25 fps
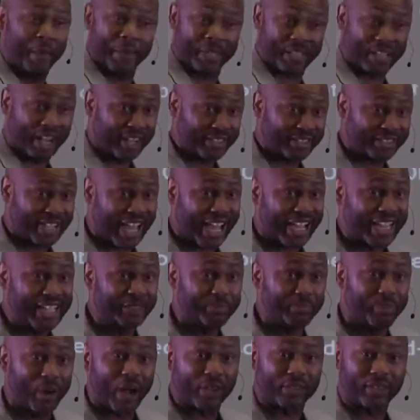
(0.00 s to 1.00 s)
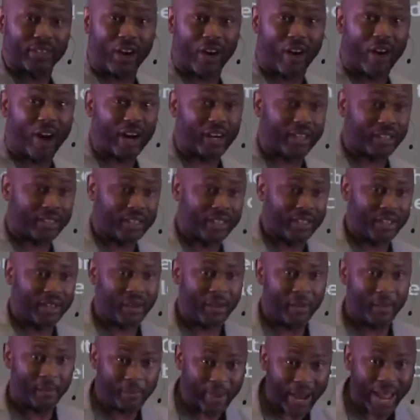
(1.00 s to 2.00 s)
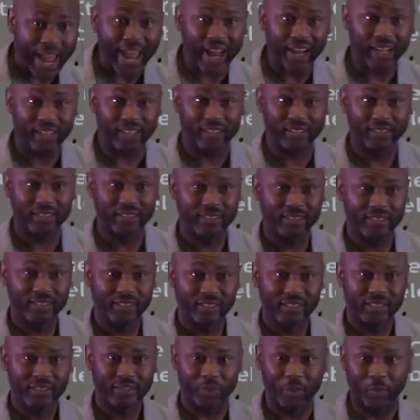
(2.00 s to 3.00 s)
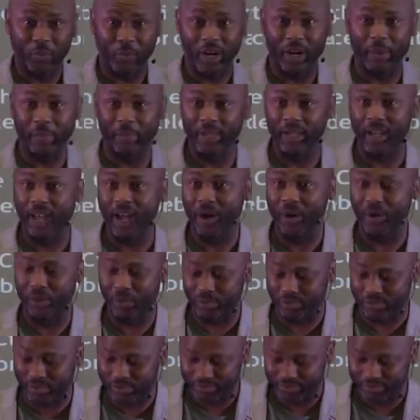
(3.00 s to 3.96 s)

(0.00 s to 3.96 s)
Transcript: because now he's brought the ark back to where it belongs.